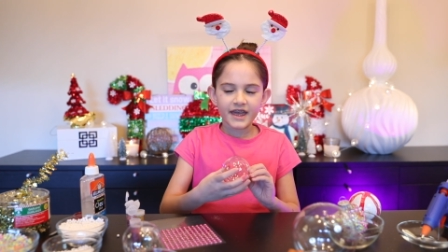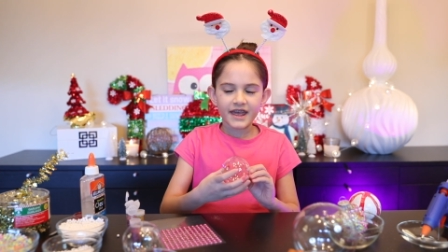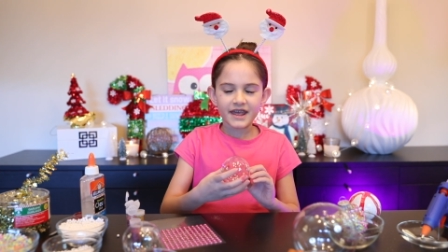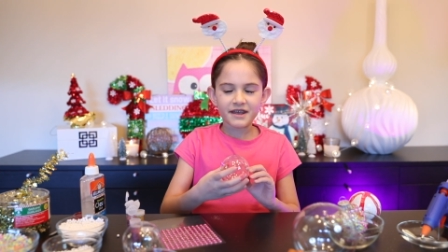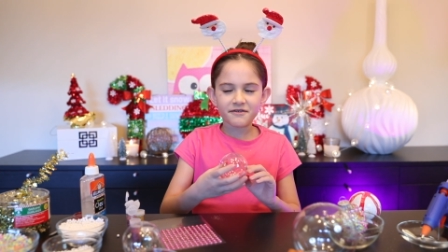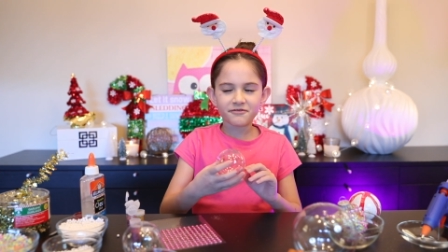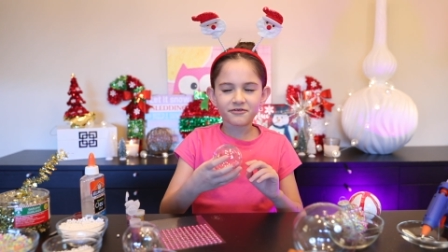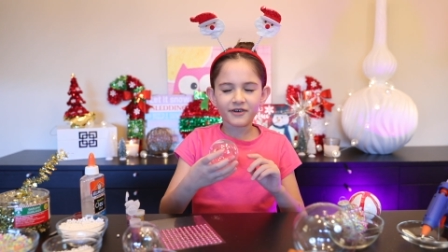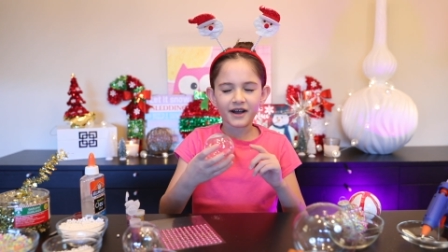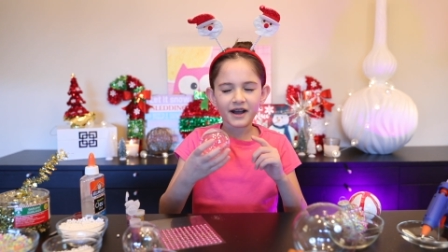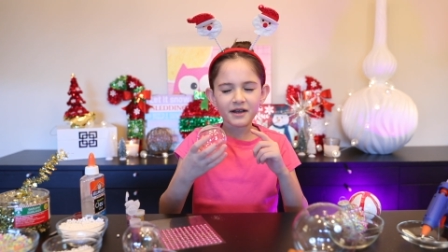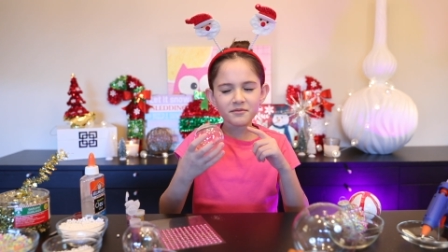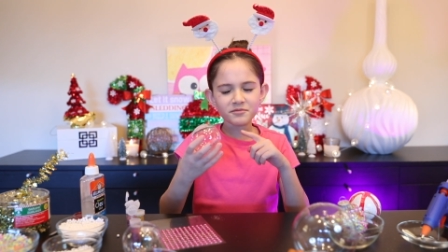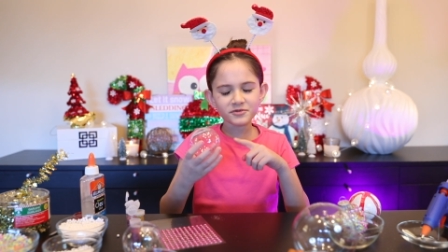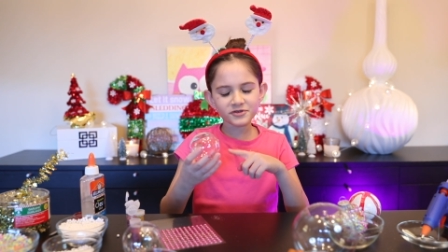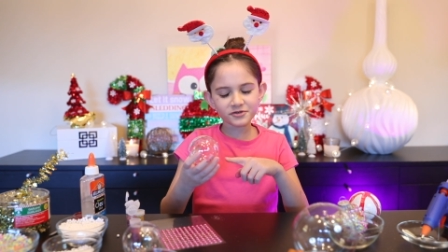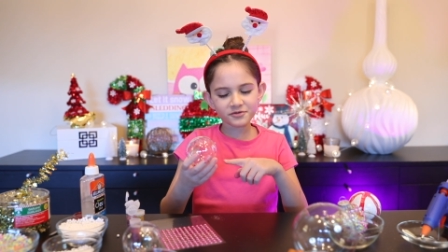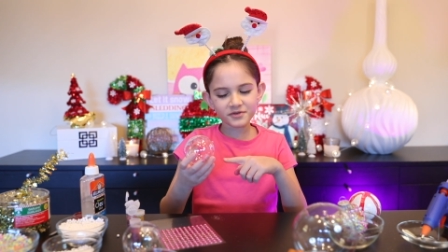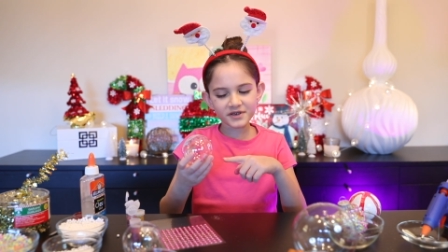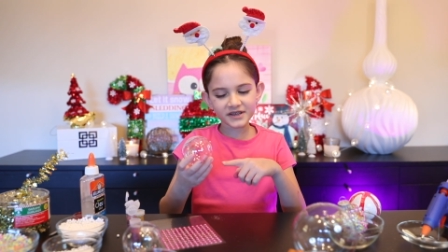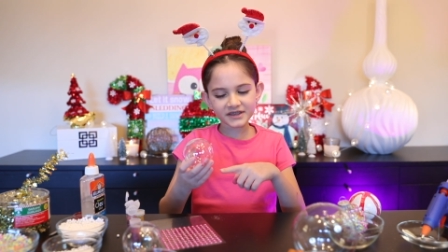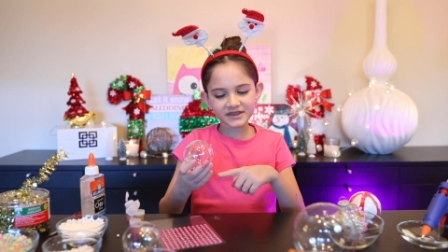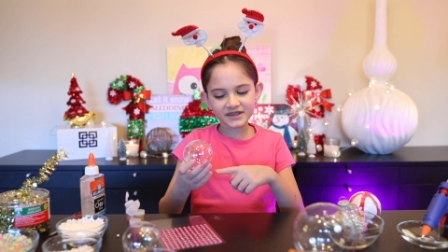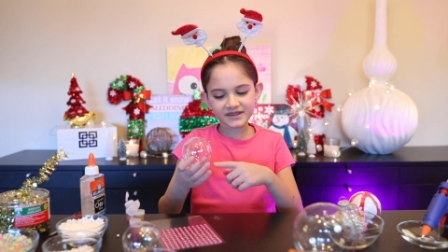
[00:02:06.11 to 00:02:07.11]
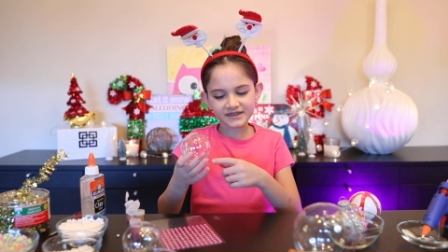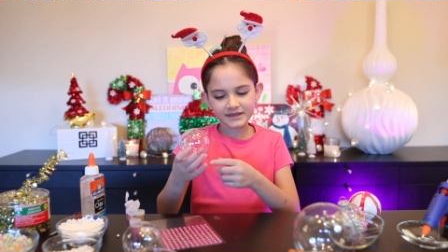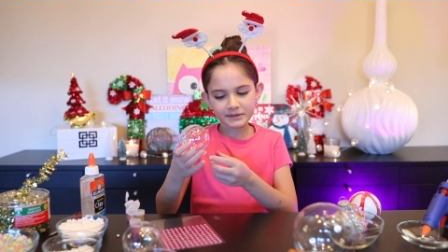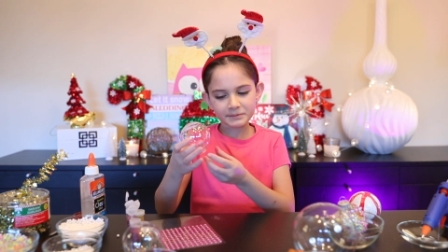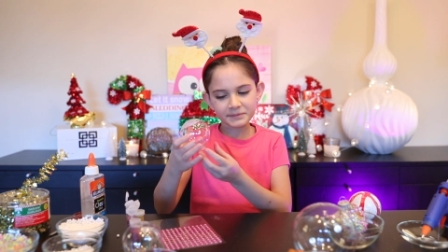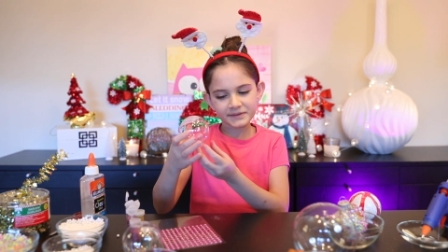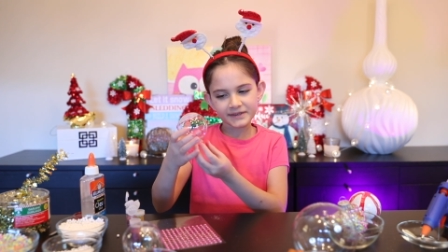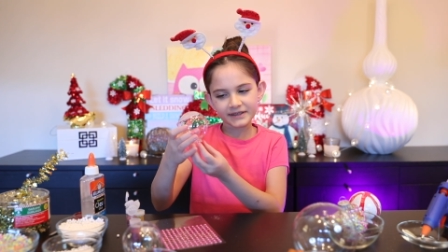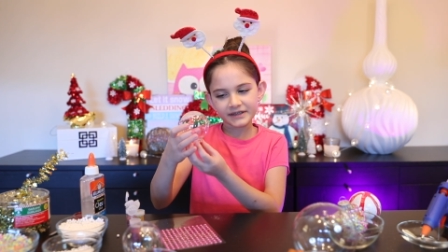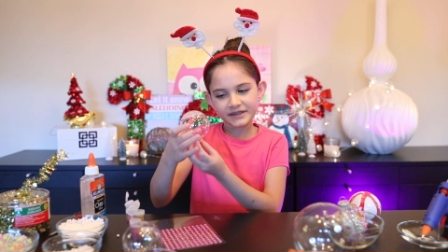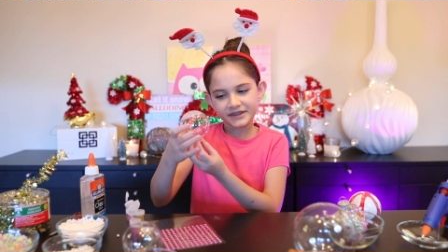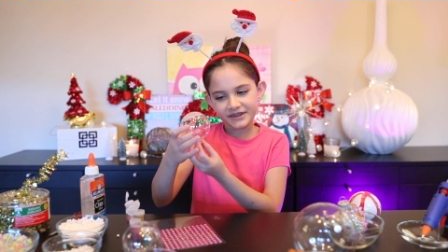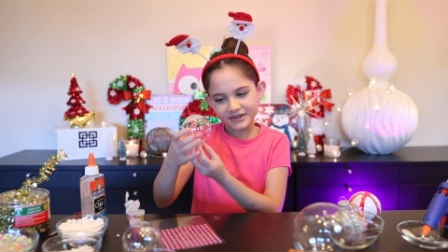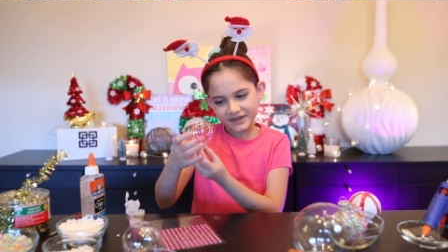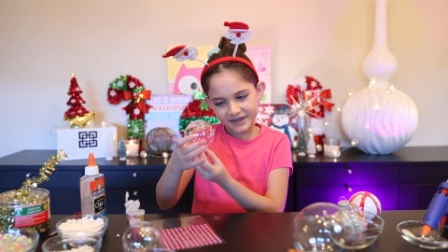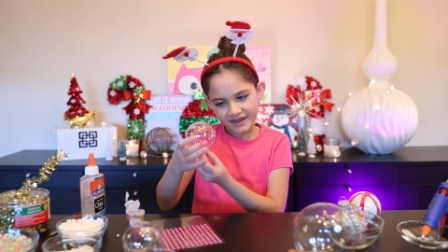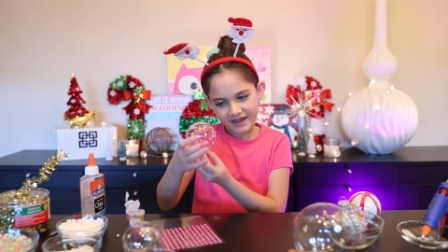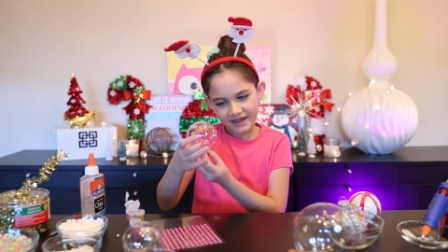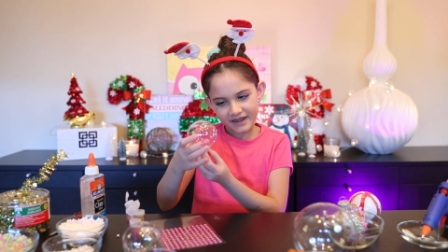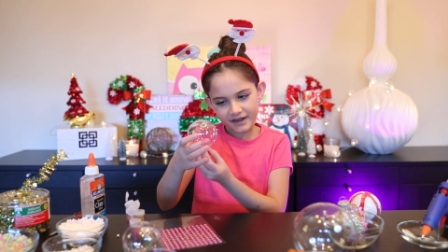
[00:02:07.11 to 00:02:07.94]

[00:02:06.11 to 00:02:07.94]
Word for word: If I'm doing this upside down,